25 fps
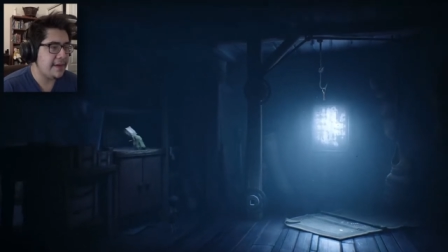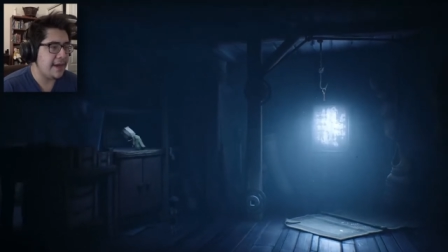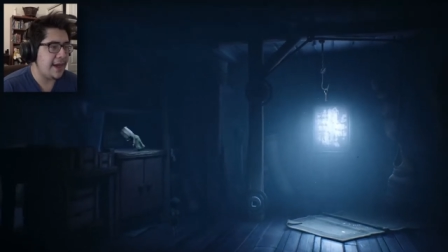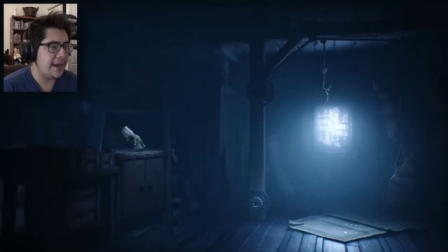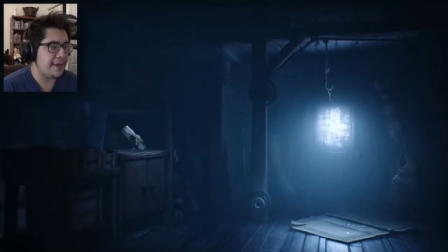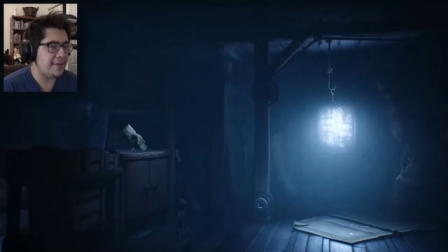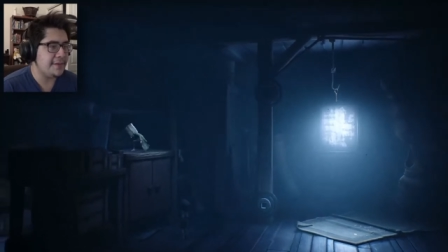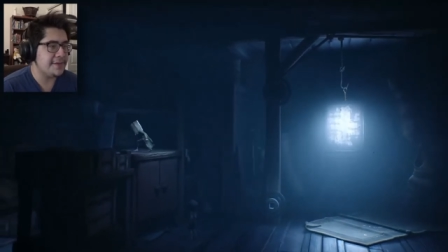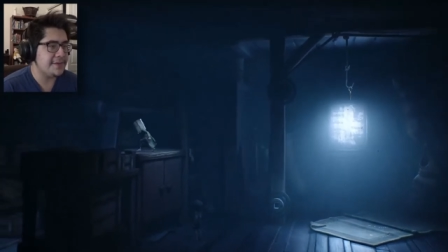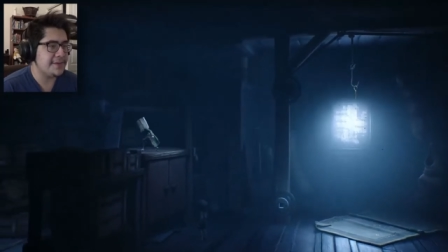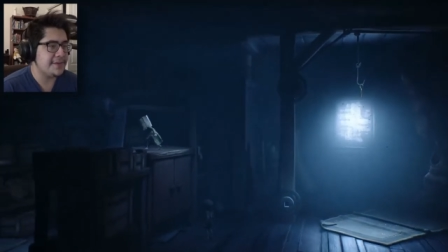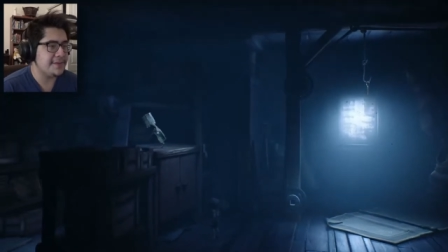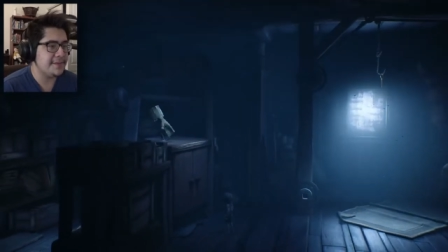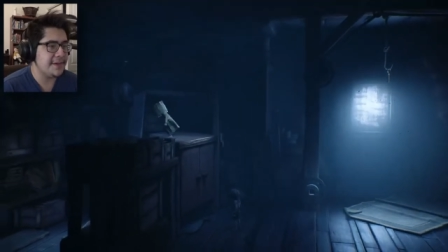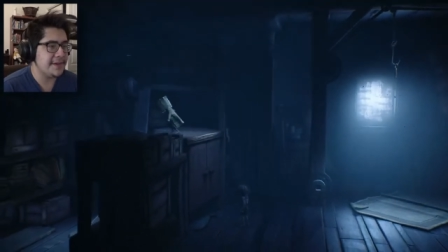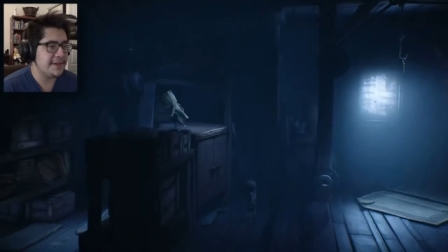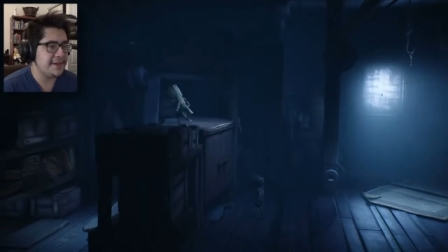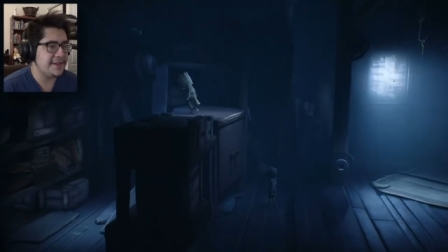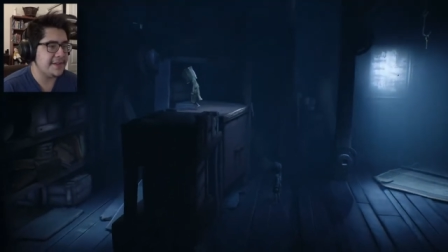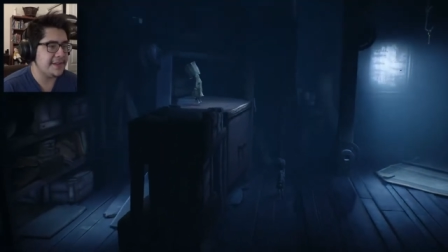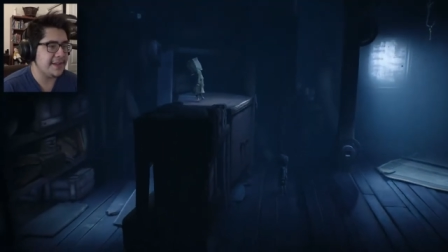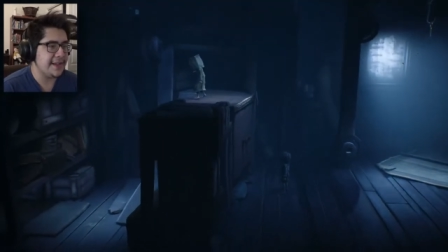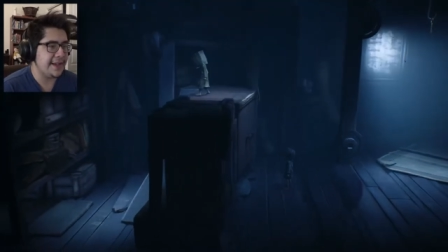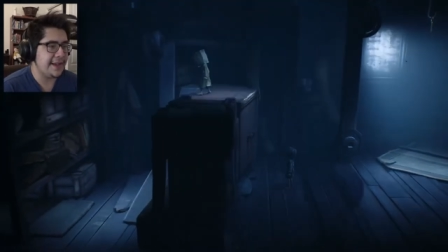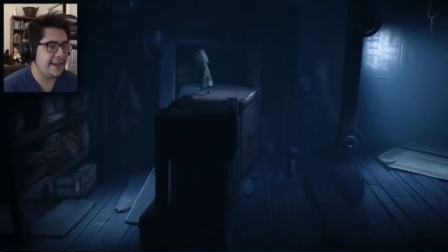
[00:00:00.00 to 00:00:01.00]
I was about
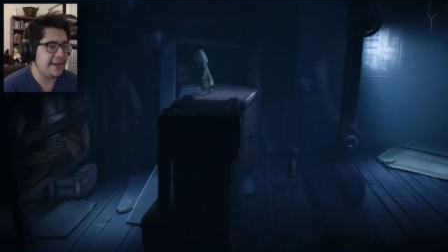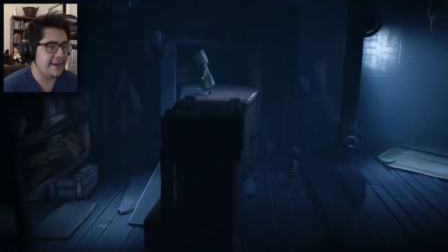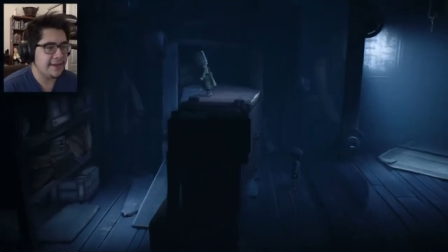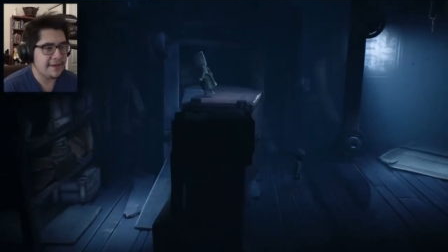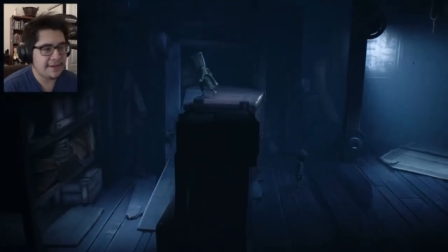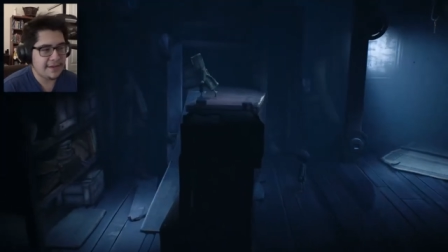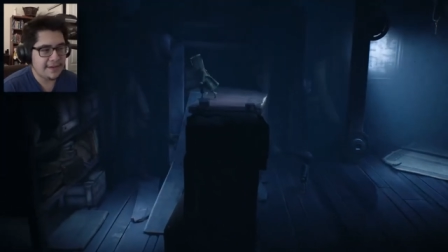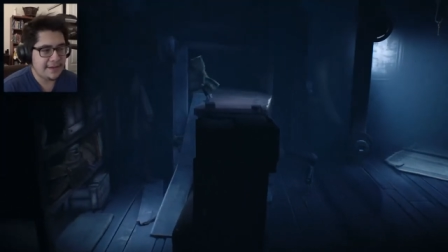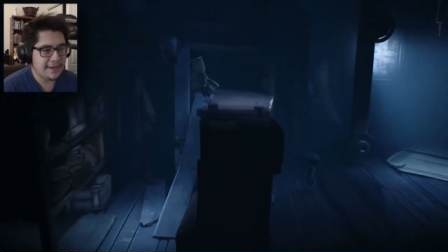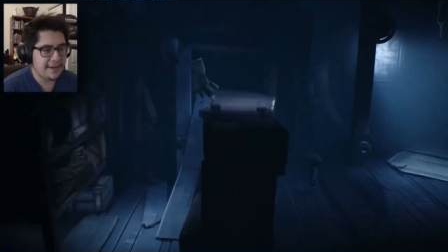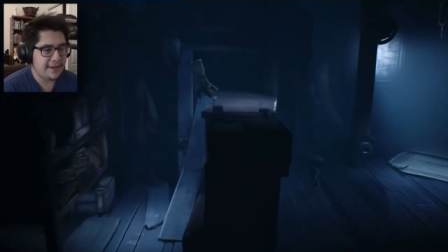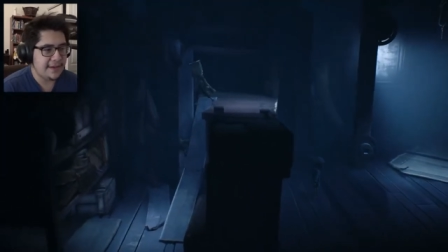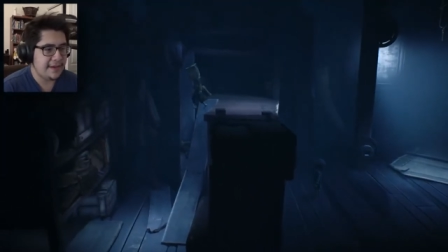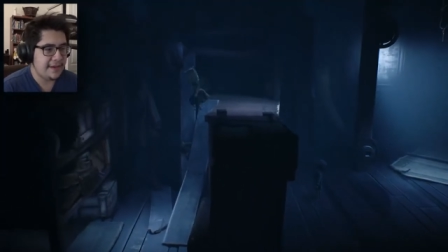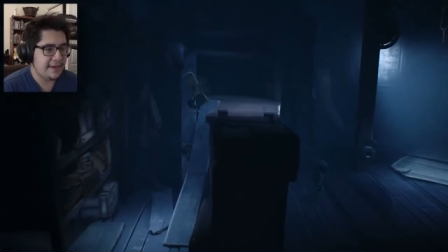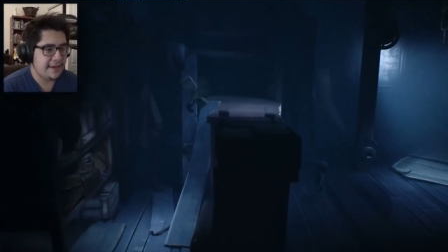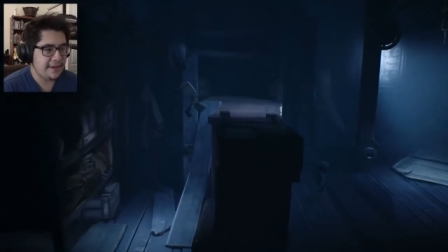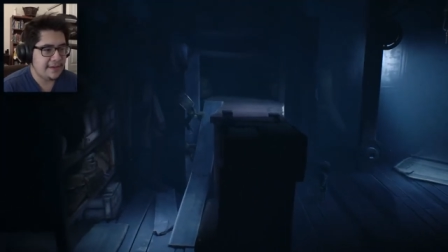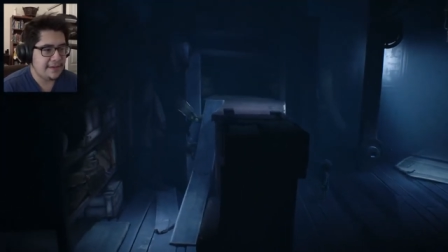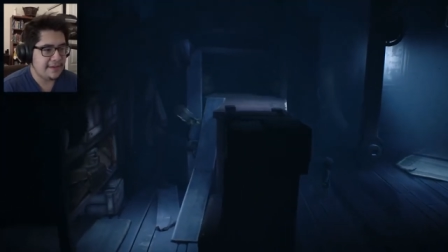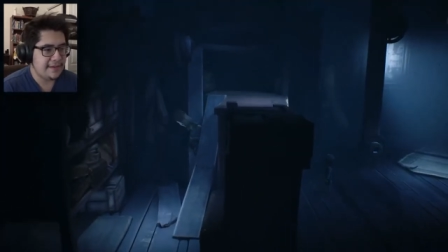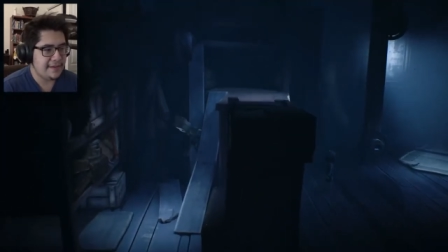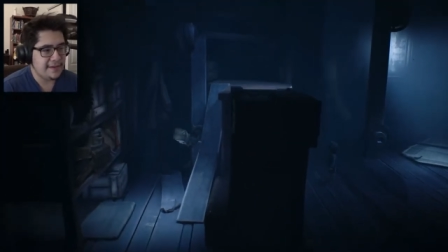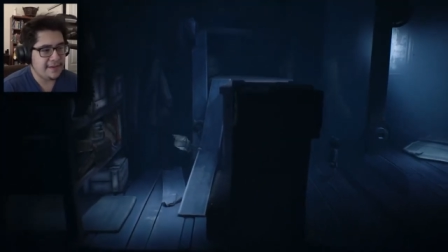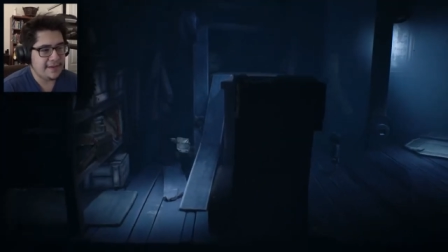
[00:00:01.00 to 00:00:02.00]
to like
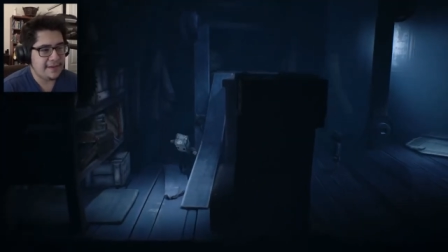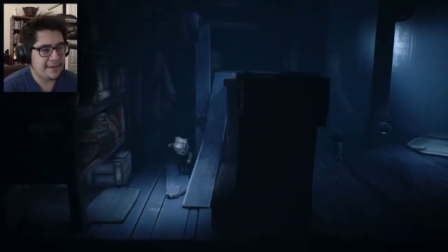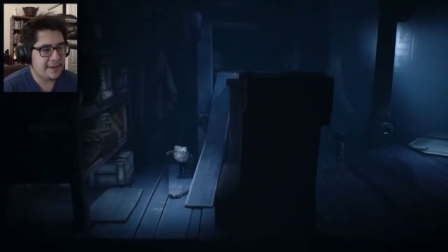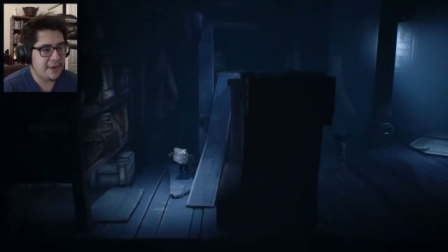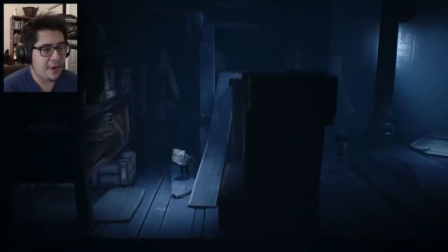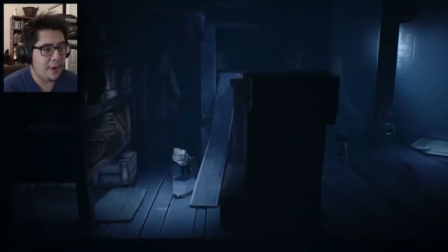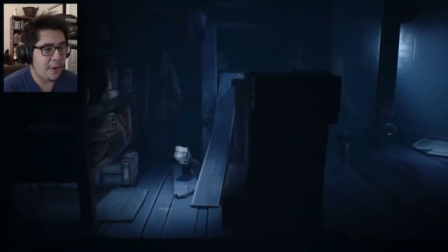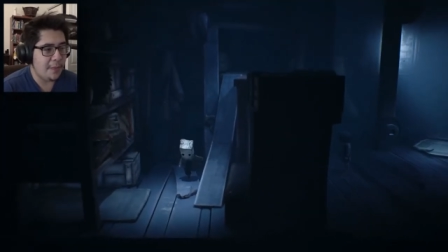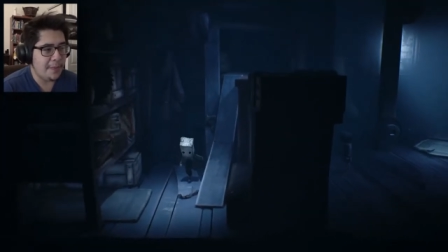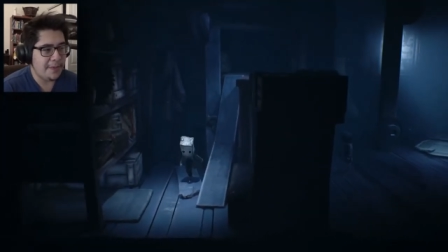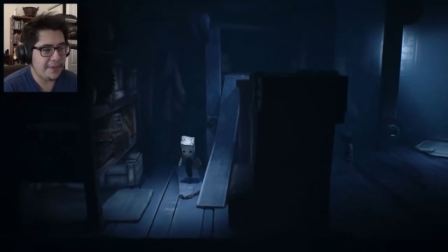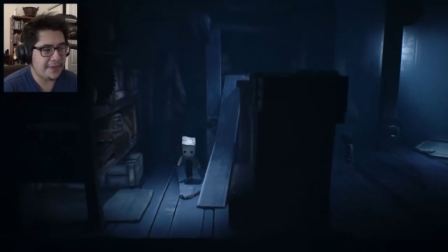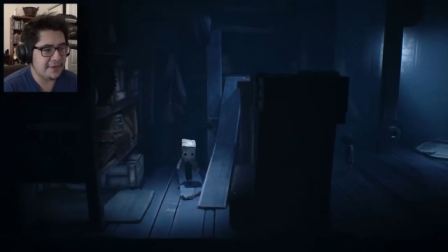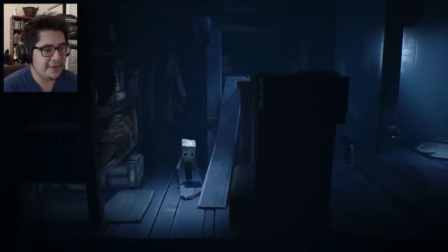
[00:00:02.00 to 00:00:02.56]
open